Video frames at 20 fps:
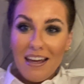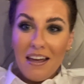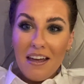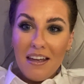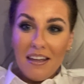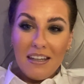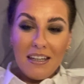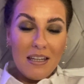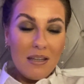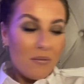
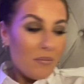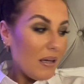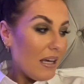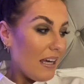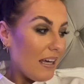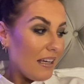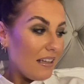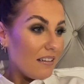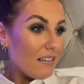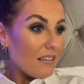He
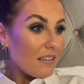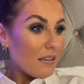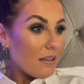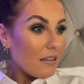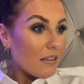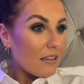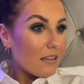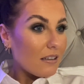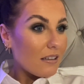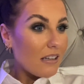made
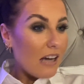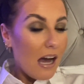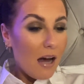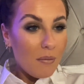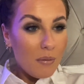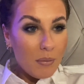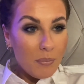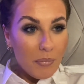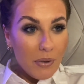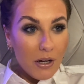
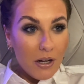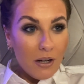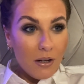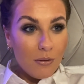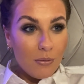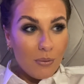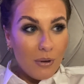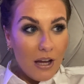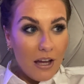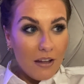camembert
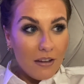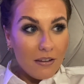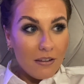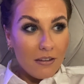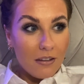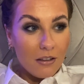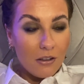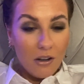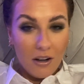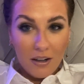with
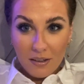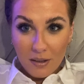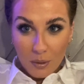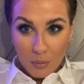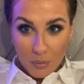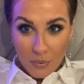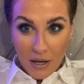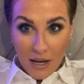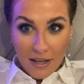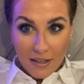garlic
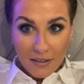bread